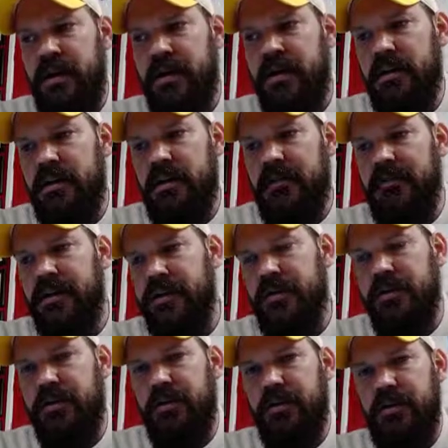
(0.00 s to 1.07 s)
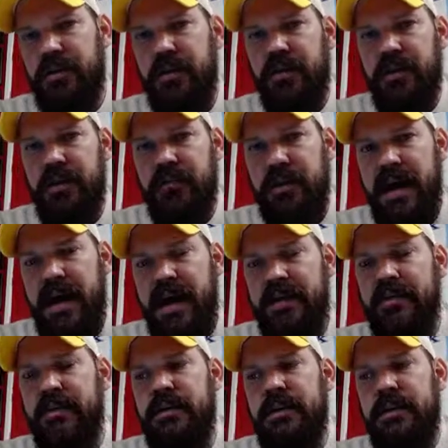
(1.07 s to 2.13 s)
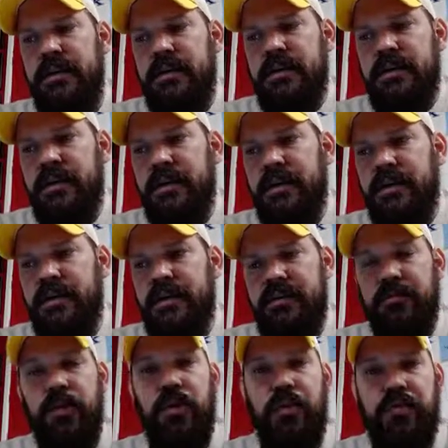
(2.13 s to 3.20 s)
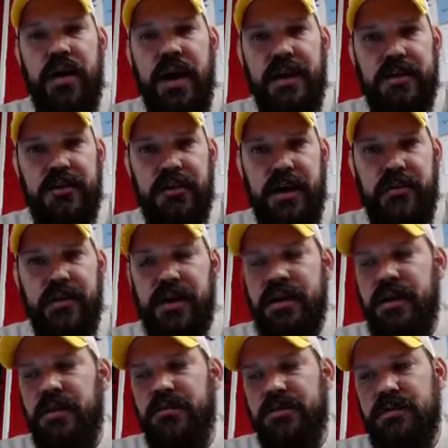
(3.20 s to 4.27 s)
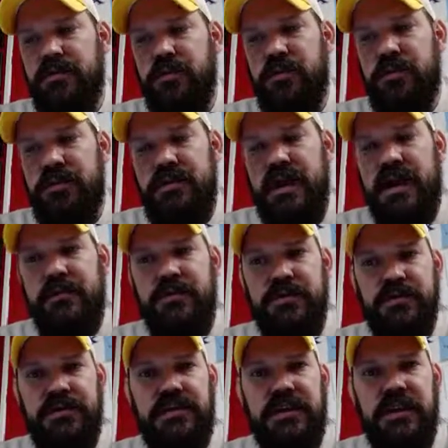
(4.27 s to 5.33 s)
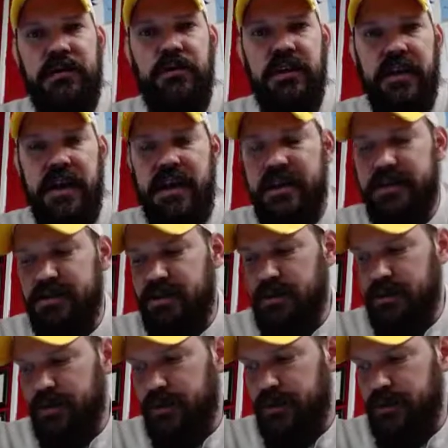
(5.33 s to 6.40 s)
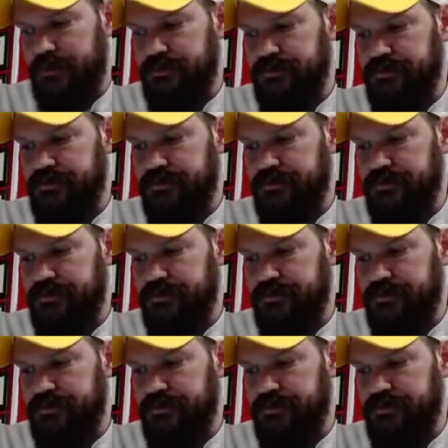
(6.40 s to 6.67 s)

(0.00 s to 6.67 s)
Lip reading: The further along you go into math, the more practical that becomes, the more times you'll see where that is useful.